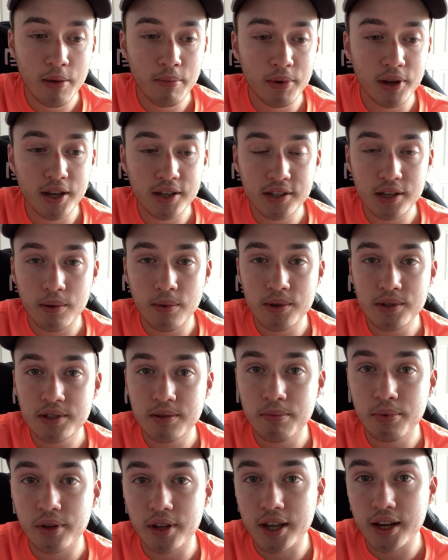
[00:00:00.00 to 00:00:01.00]
because I
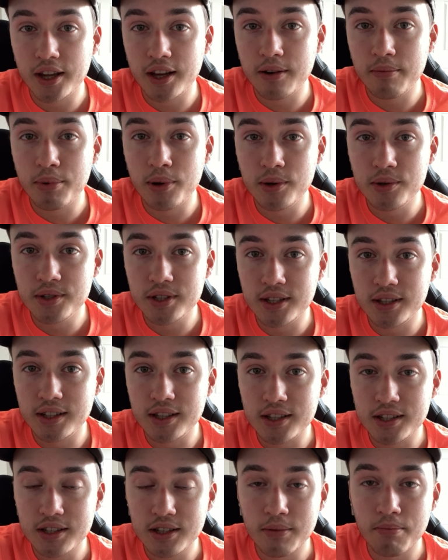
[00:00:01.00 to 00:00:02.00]
wasn't planning on posting
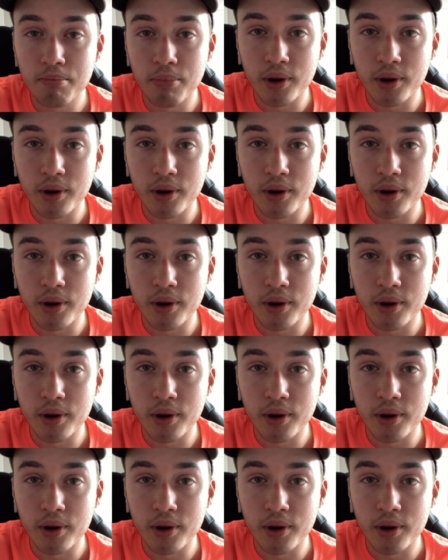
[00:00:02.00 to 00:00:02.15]
this,